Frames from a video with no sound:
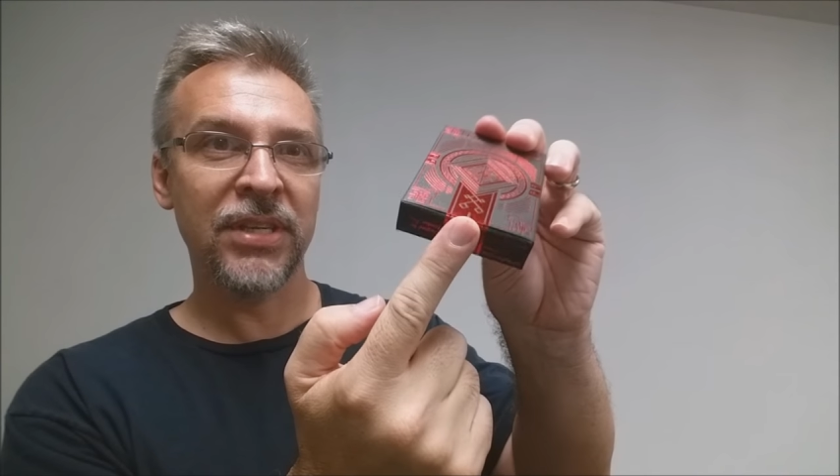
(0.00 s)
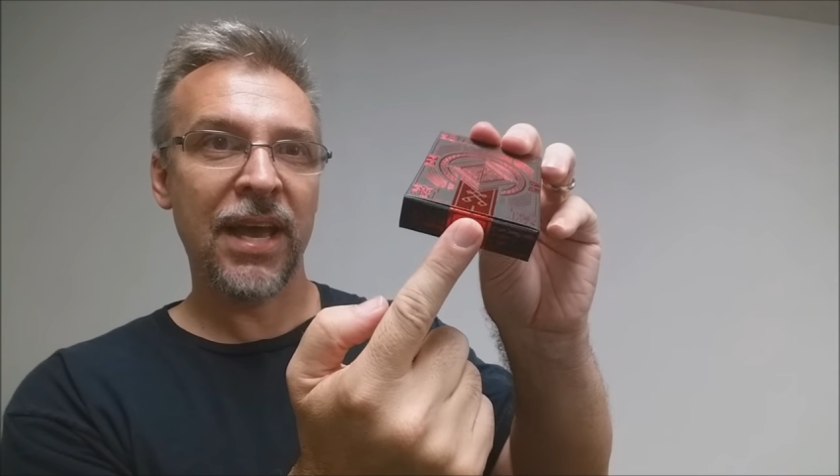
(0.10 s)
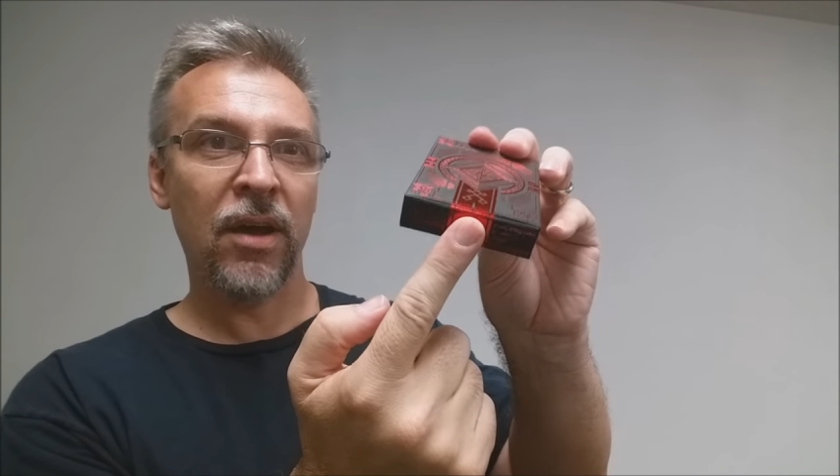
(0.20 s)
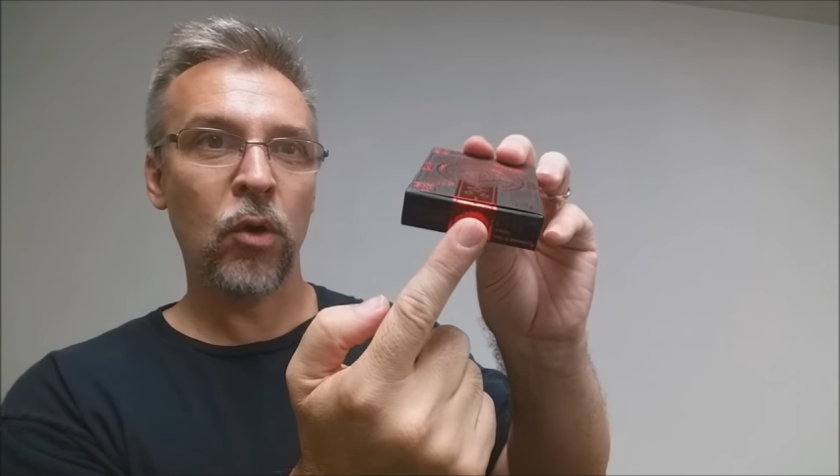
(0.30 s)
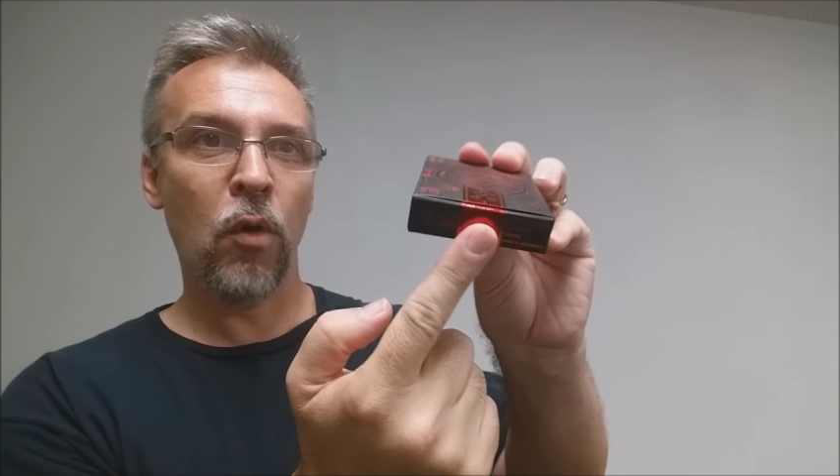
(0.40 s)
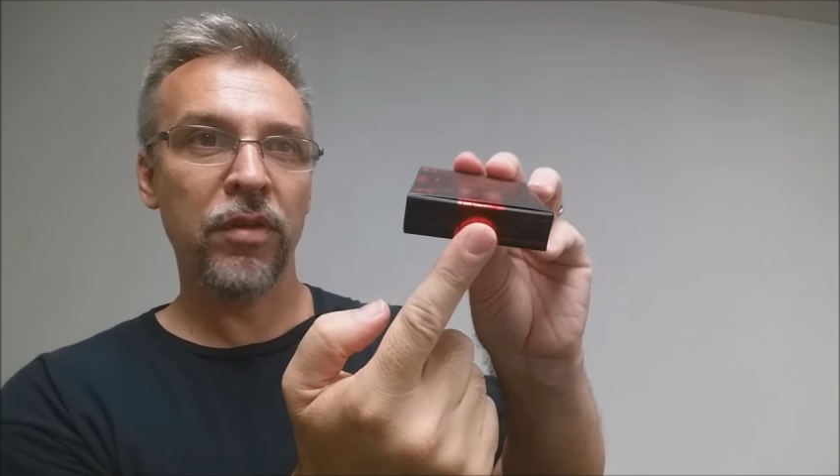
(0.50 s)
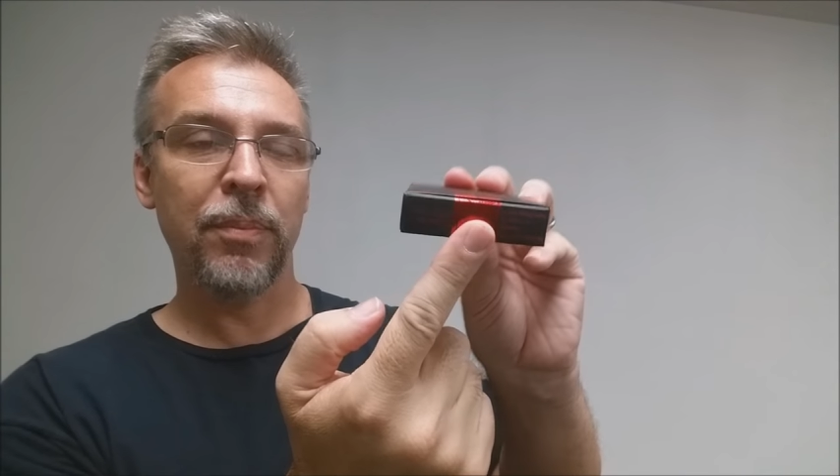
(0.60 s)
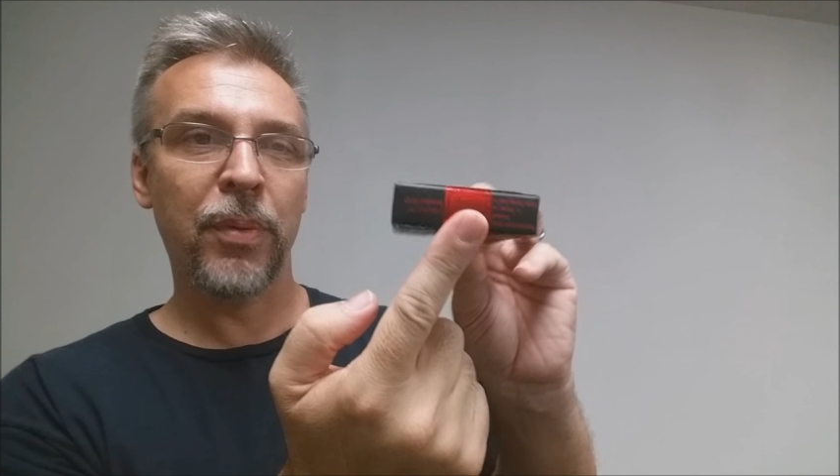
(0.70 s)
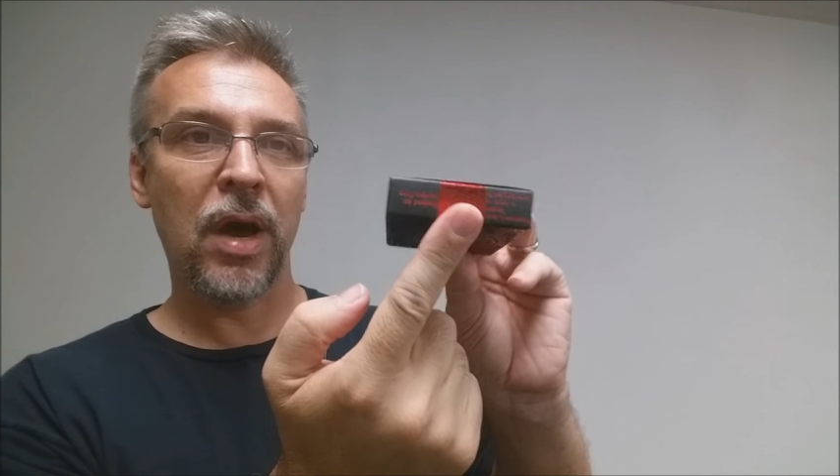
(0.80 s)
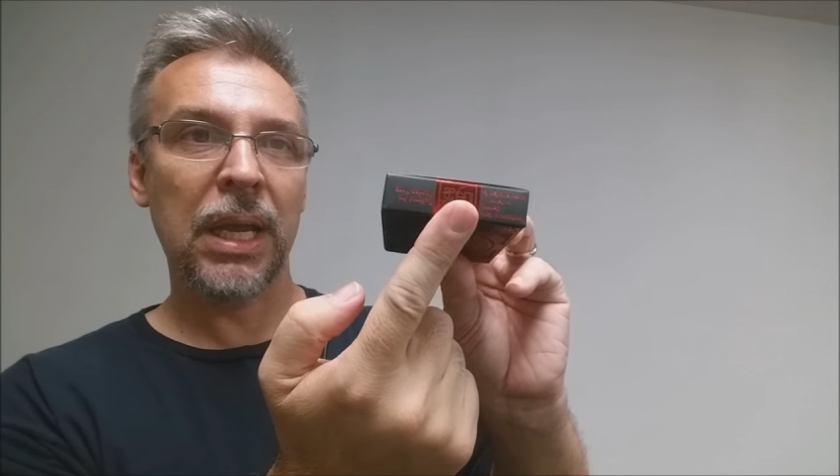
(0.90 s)
down over the
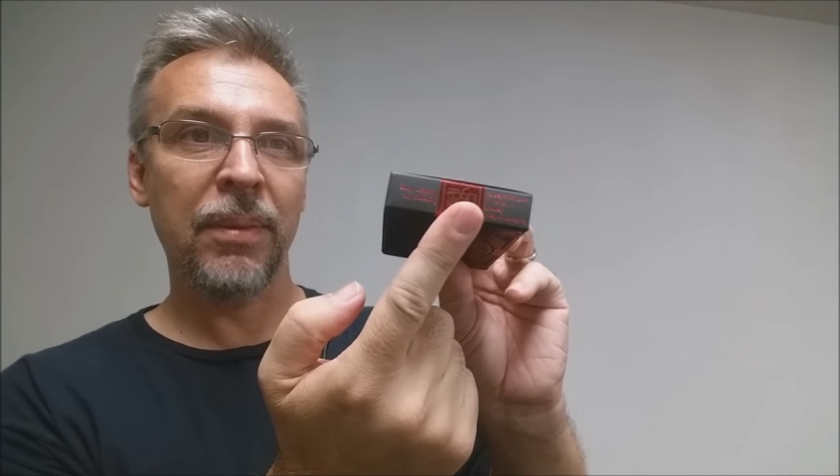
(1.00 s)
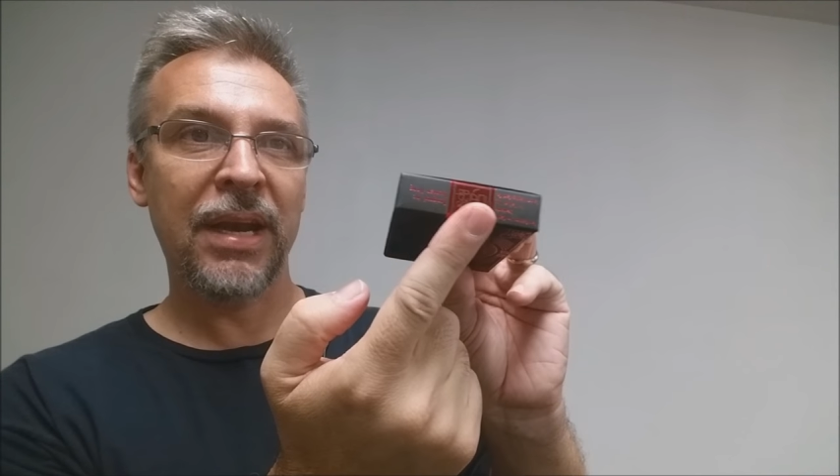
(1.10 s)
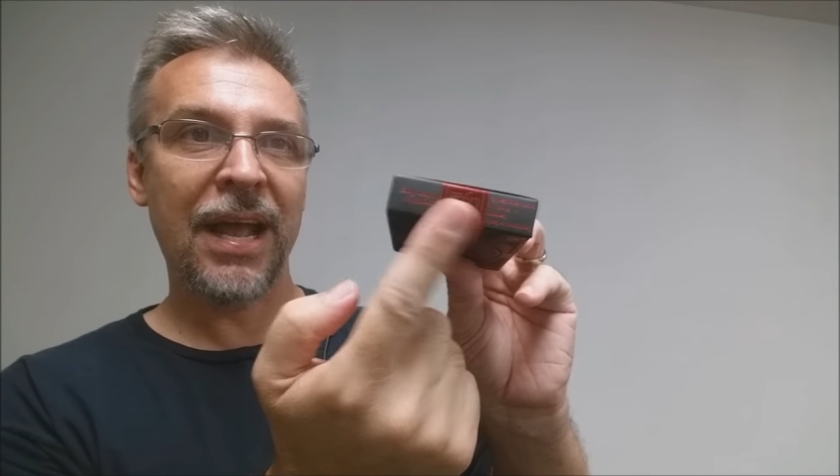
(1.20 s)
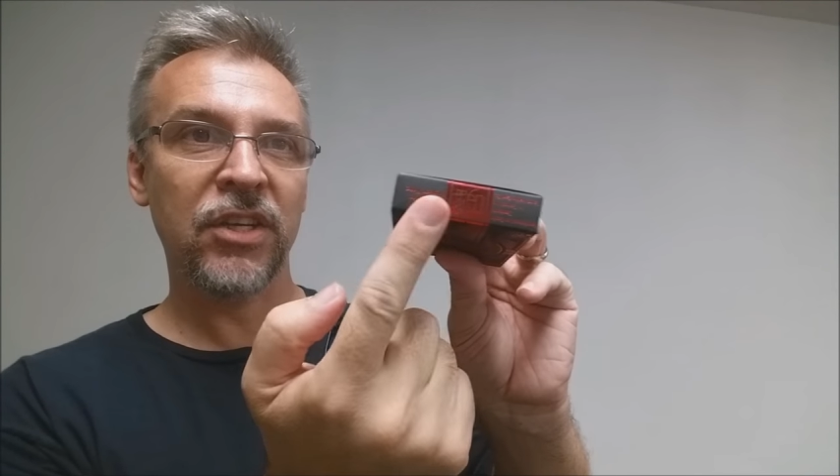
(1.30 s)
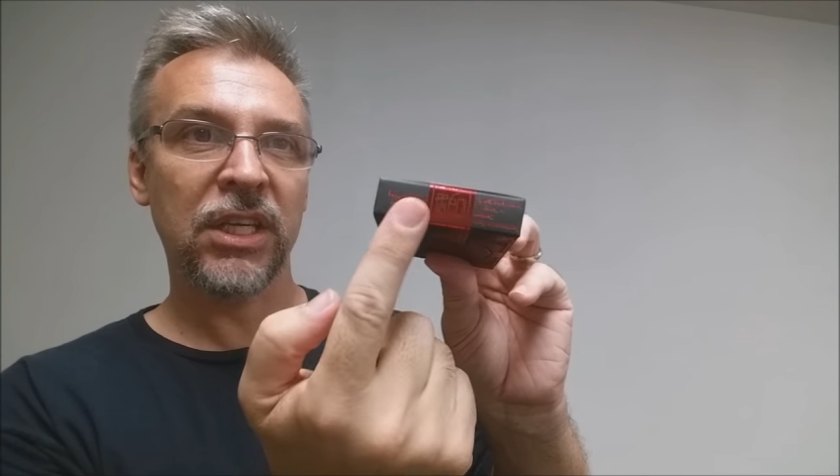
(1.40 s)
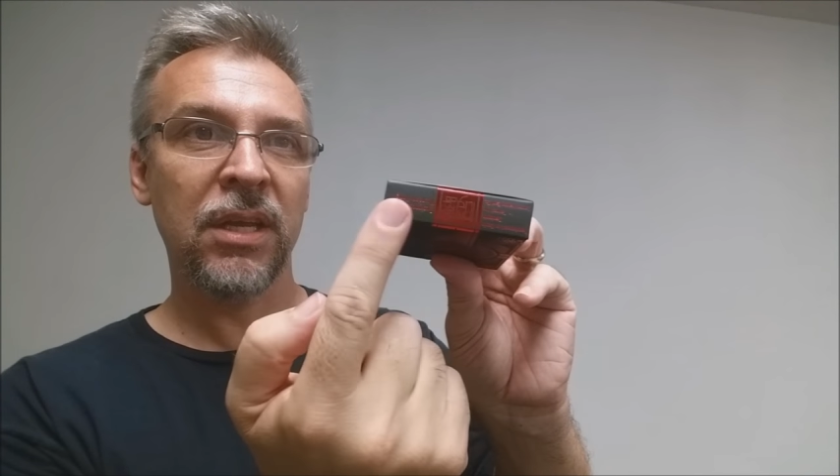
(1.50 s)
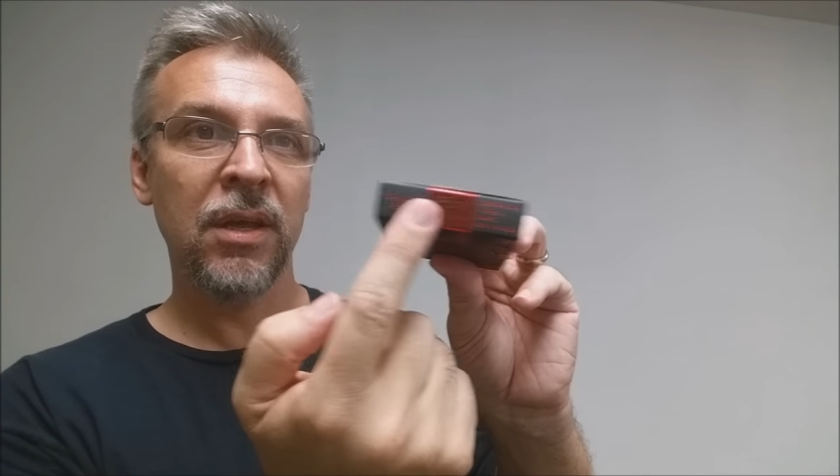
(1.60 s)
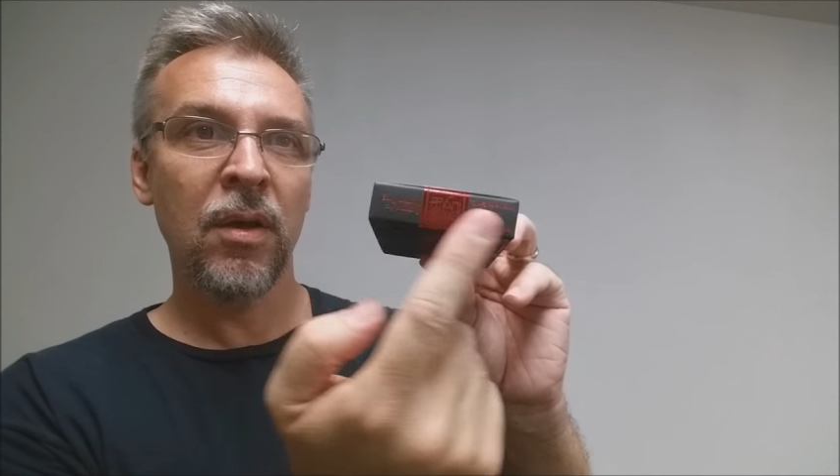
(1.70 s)
bottom, and it actually